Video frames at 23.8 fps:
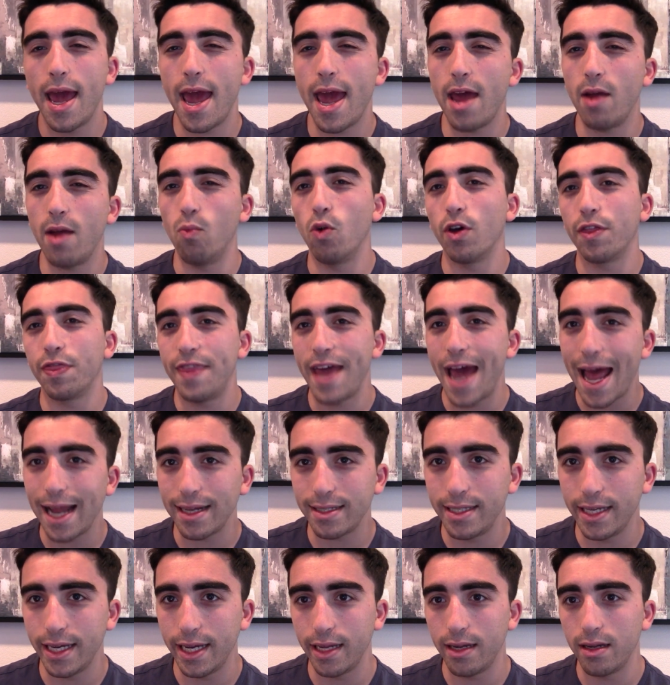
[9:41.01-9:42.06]
And what that
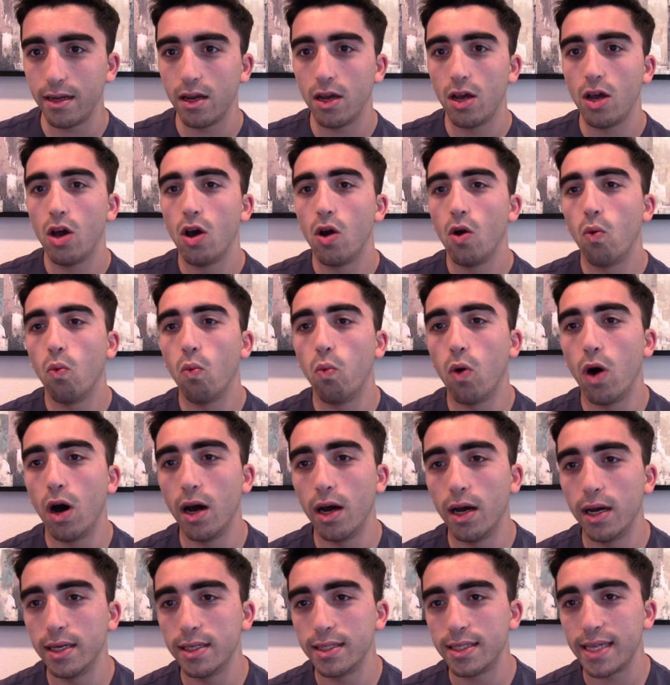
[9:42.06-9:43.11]
did
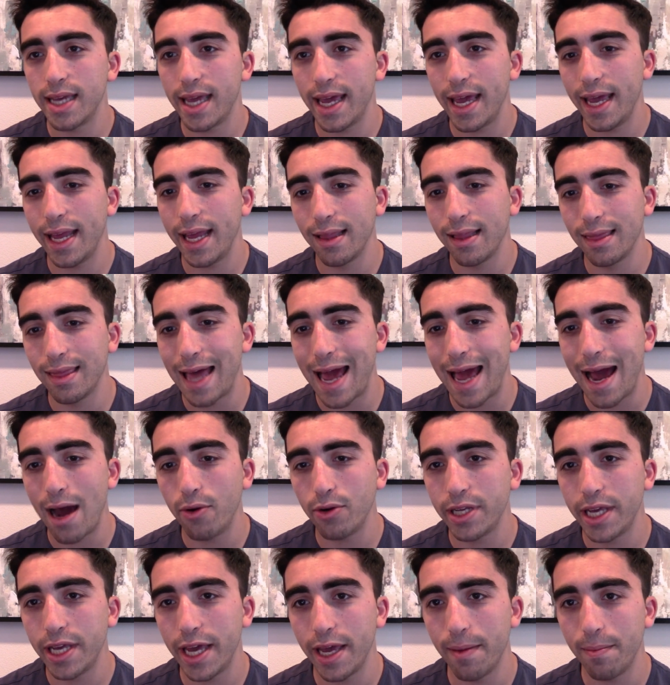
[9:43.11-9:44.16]
was it
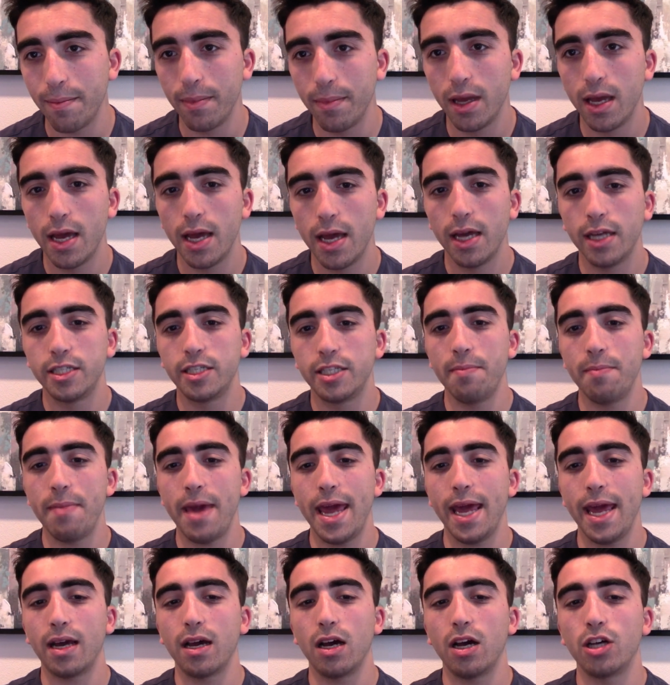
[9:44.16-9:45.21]
allowed him to
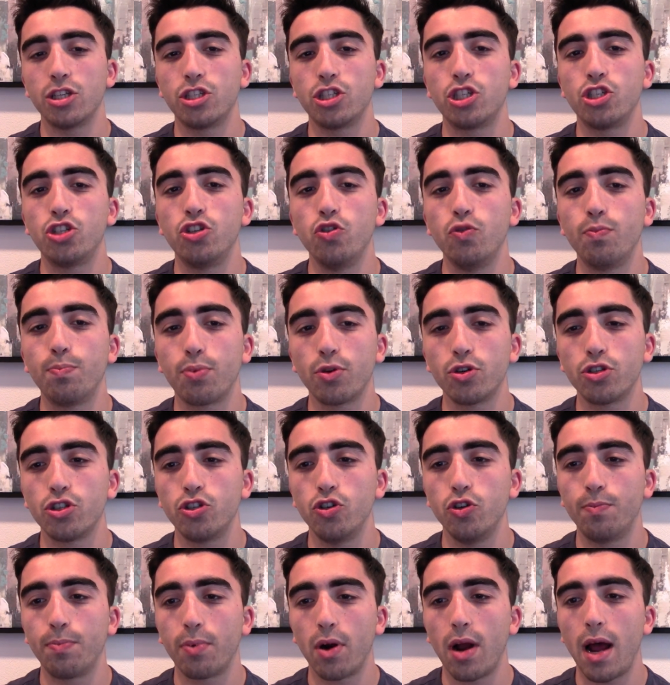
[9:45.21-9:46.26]
make a super,
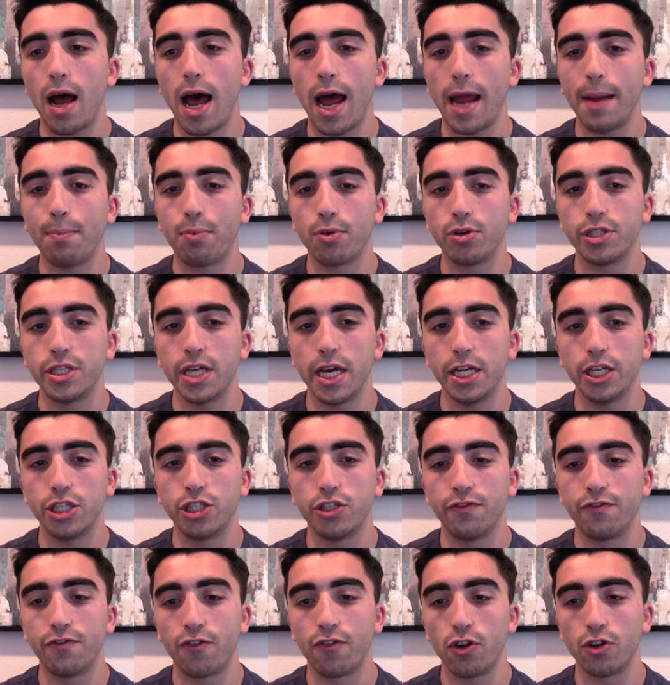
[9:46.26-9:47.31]
super high percentage
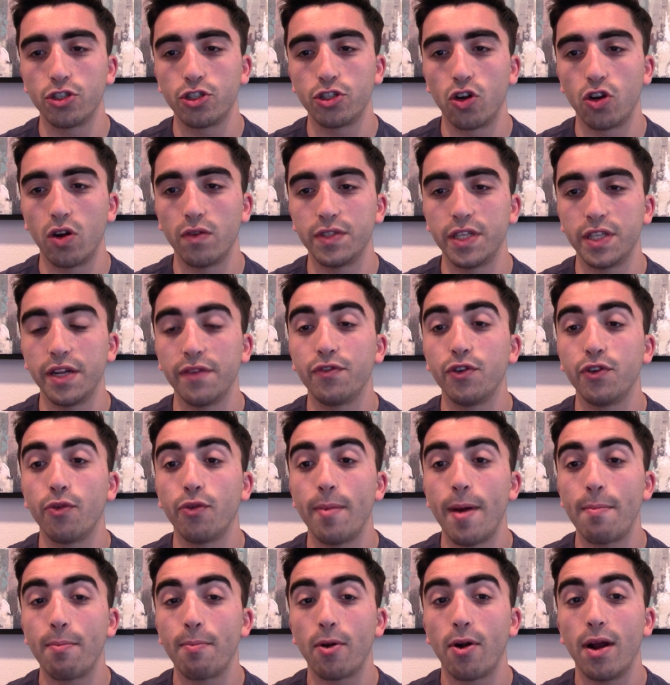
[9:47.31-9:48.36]
of first serves. And if you
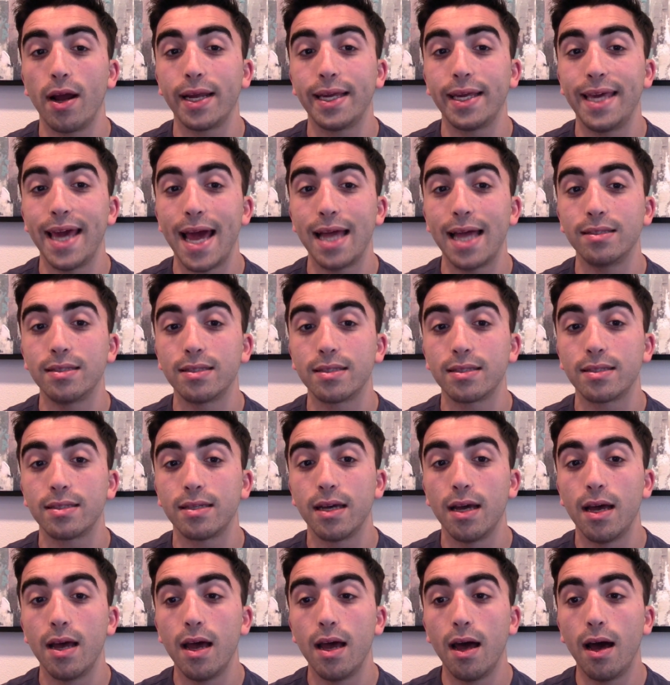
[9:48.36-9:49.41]
remember against
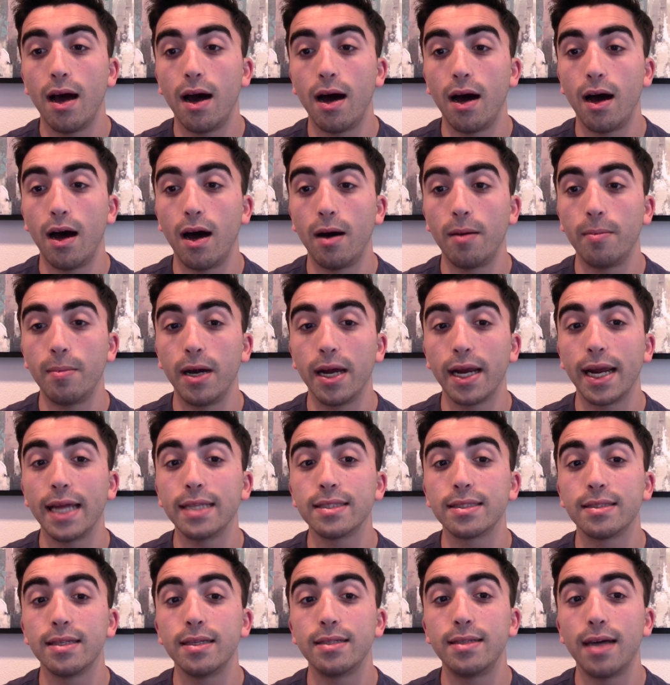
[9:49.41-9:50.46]

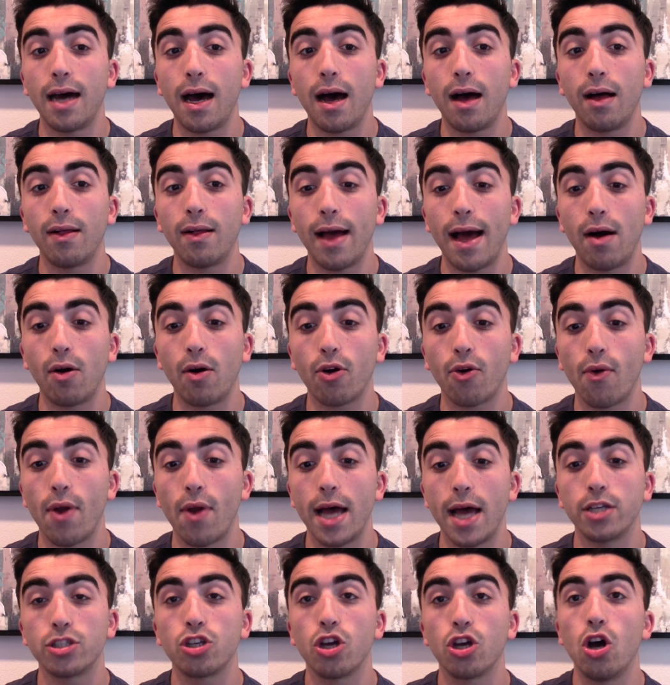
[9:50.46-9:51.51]
Nadal,
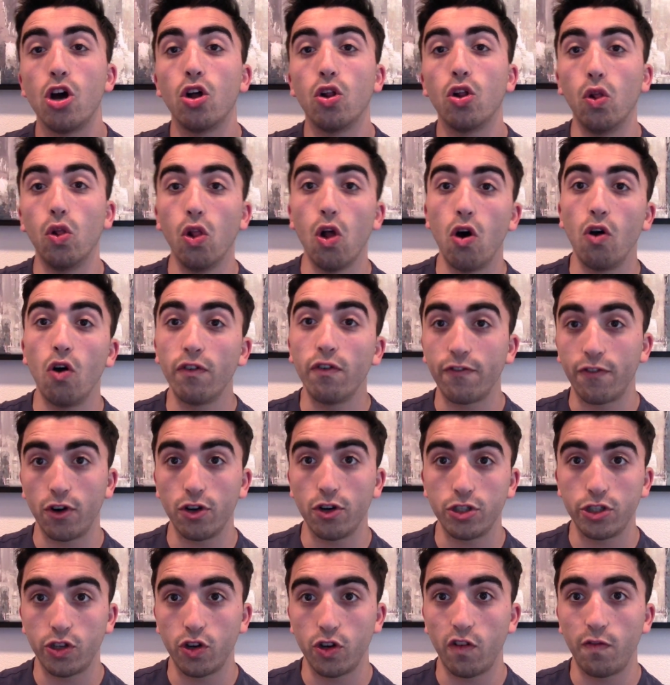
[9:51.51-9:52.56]
Alcaraz, low
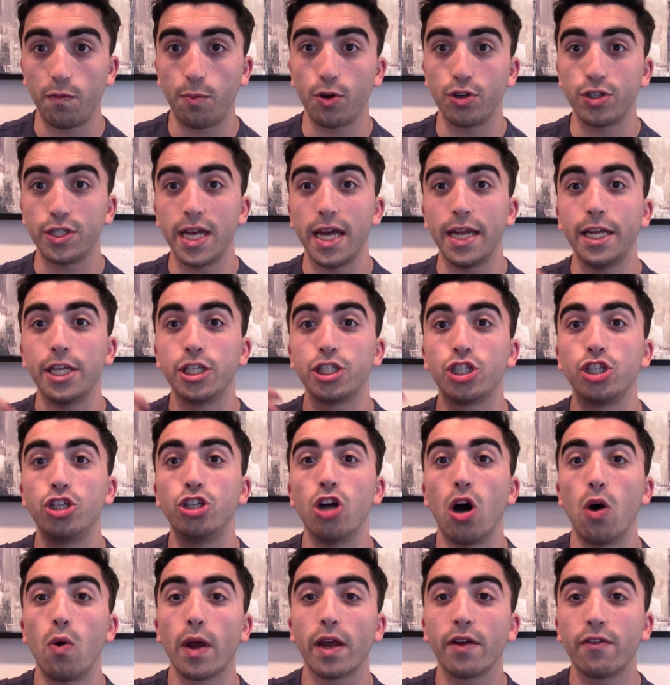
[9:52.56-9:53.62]
first serve percentage,
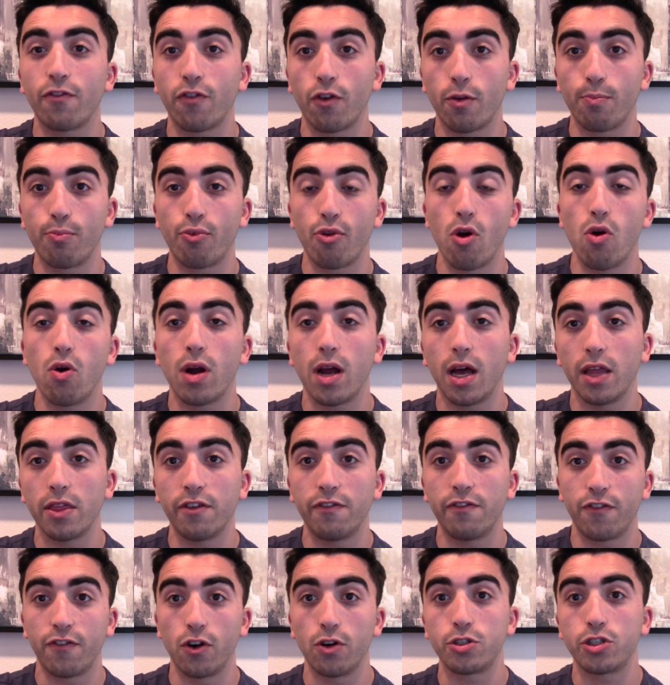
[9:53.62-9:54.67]
going for broke on the
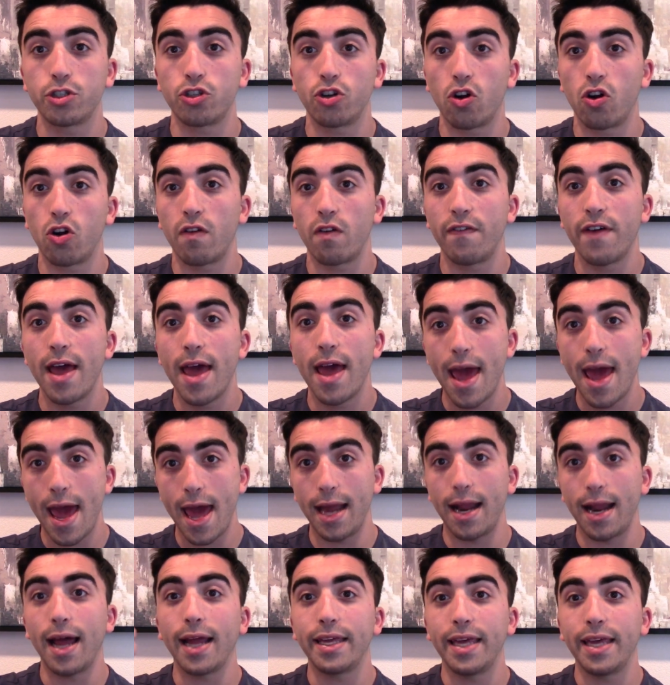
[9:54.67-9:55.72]
first serve,
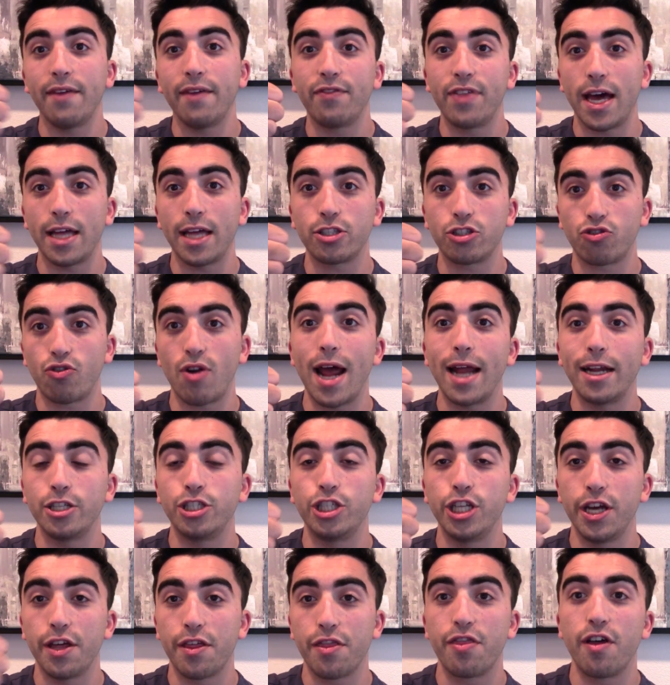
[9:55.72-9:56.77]
and I gave that
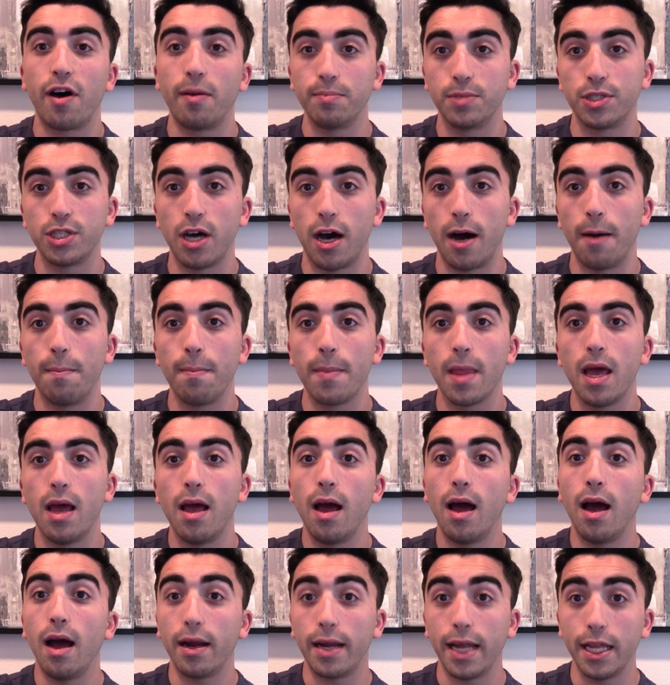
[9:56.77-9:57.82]
strategy a thumbs up.
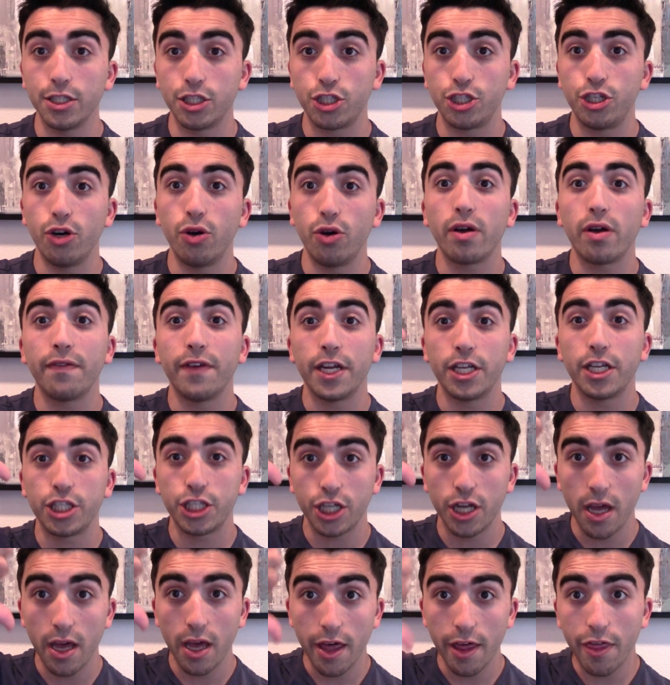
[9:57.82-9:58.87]
against Djokovic,
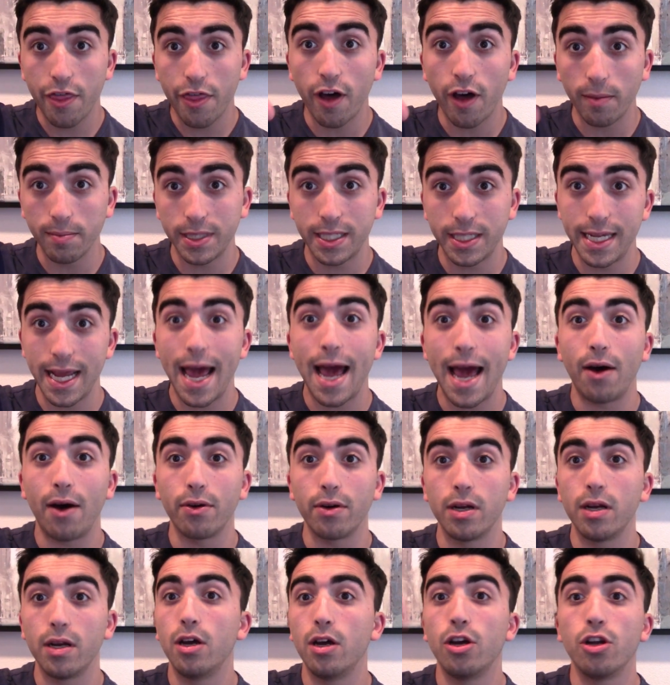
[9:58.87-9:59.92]
thumbs down.
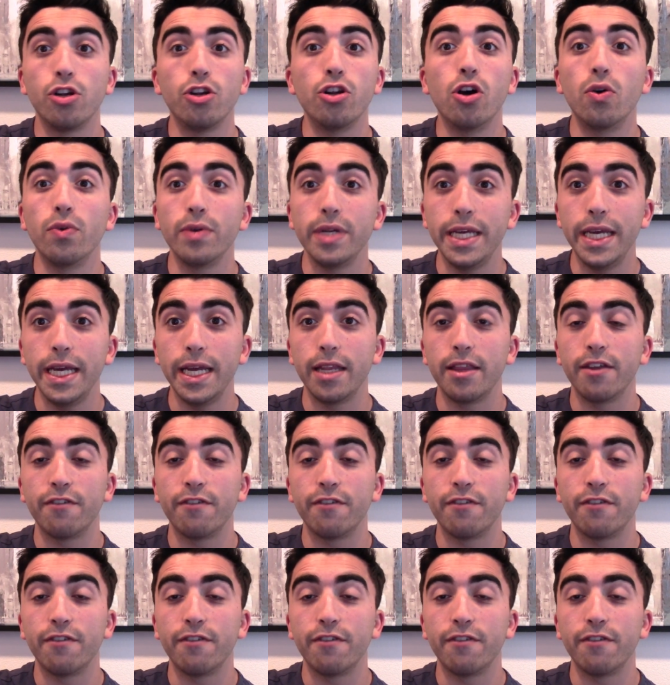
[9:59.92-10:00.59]
No need.